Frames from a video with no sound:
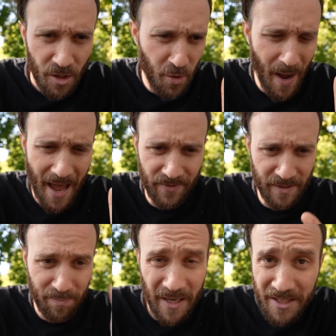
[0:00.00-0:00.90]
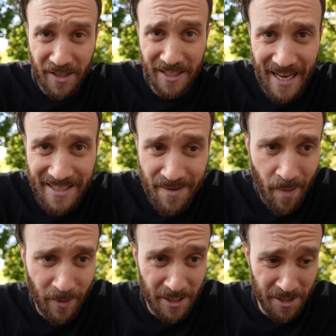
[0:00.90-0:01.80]
you had the, basically the exact same
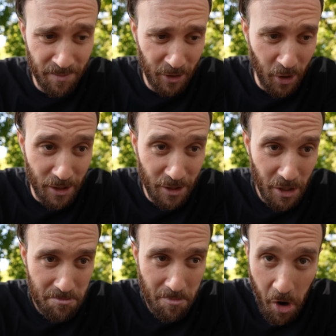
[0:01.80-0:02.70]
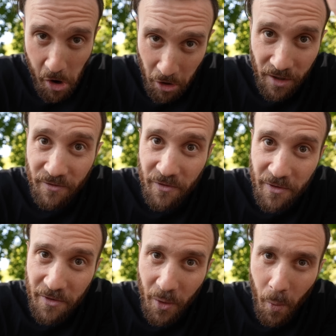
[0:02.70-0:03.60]
operating system across all of
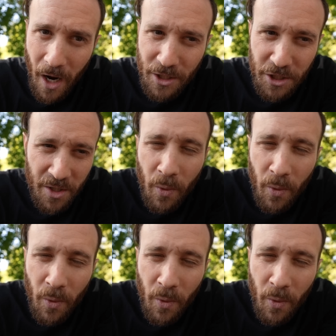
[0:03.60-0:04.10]
the watches.